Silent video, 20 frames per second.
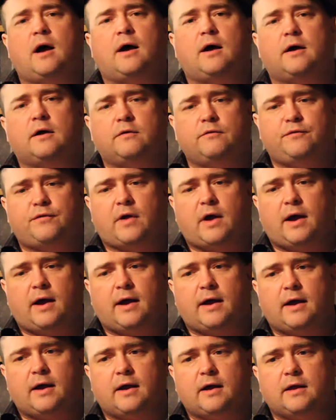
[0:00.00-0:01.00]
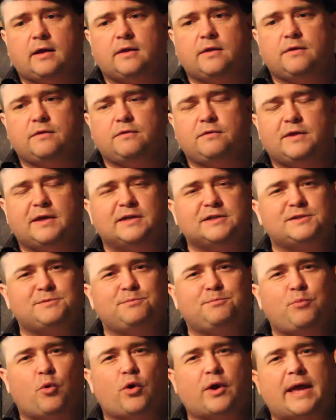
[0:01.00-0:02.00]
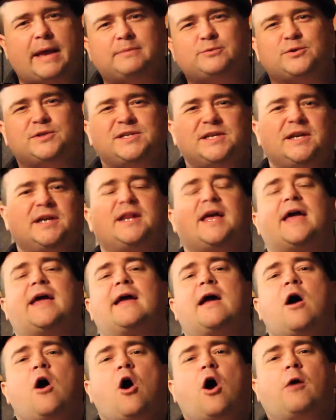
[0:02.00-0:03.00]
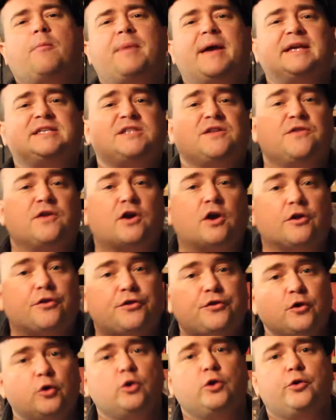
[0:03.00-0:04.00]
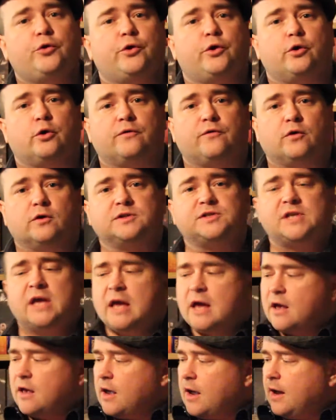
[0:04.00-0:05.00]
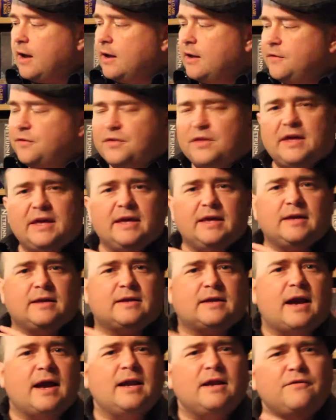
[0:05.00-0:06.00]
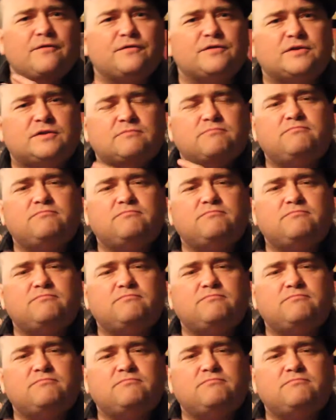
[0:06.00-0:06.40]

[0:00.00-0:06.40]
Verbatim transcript: of uh, these board games we see today are based in the Cthulhu universe, uh, the kind of